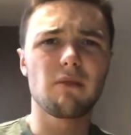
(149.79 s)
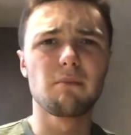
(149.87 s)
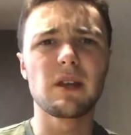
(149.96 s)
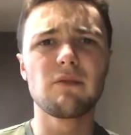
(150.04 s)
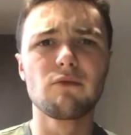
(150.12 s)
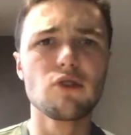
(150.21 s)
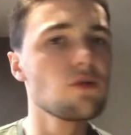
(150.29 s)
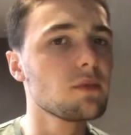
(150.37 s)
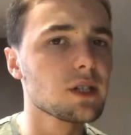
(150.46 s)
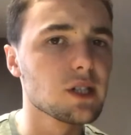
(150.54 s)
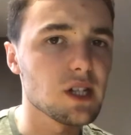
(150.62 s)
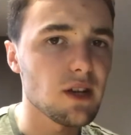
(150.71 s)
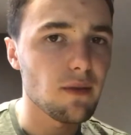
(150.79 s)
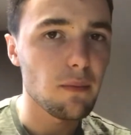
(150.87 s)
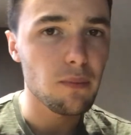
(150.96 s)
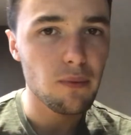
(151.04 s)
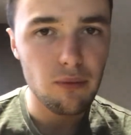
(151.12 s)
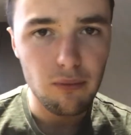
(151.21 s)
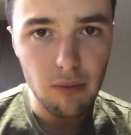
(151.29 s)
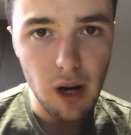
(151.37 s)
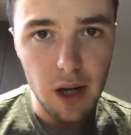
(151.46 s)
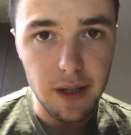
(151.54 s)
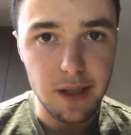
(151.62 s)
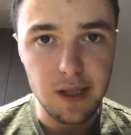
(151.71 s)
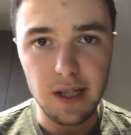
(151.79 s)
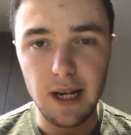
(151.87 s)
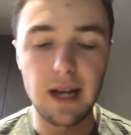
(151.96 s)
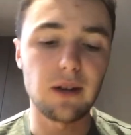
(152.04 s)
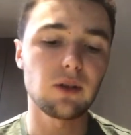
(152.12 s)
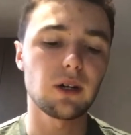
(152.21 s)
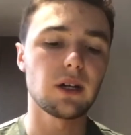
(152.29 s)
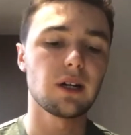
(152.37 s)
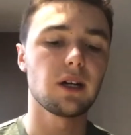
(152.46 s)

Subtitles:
been rumours of a price now,